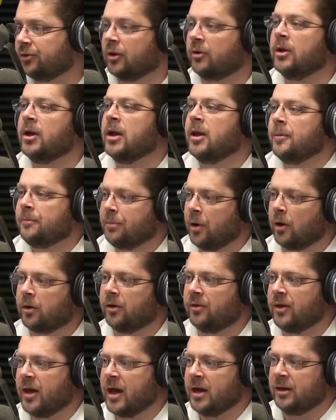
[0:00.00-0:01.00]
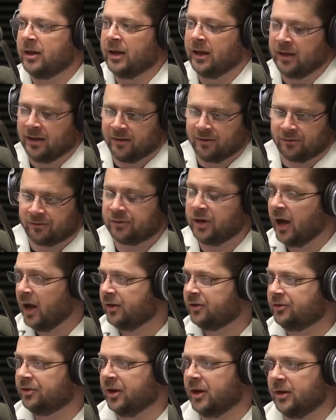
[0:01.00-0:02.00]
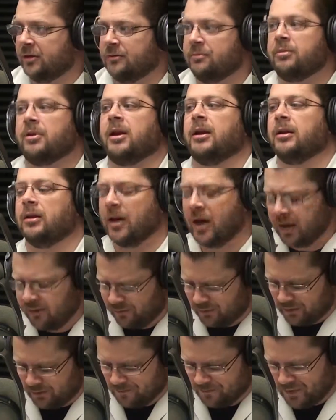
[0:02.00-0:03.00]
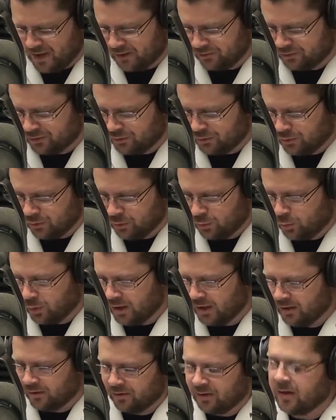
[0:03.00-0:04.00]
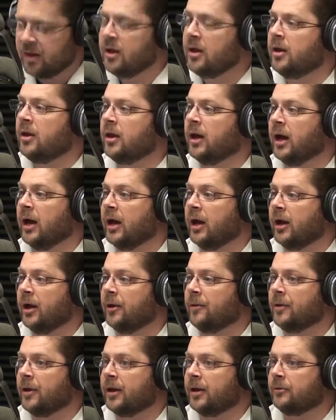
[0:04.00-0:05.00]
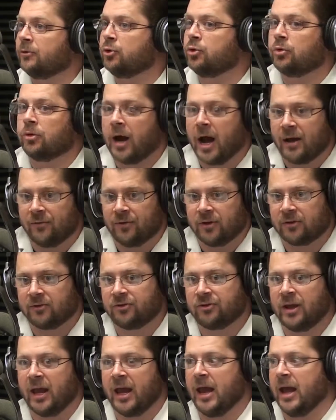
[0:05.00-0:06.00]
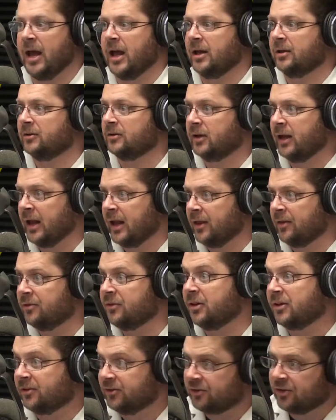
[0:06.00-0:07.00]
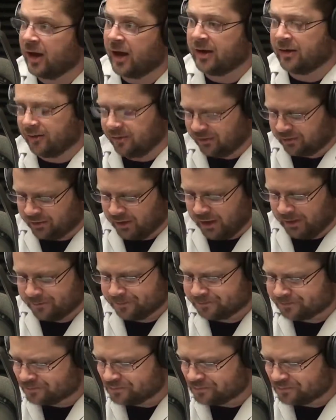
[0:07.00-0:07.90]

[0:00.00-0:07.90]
Right. So part of that is content, but a lot of it has to do with graphics and the design of the site.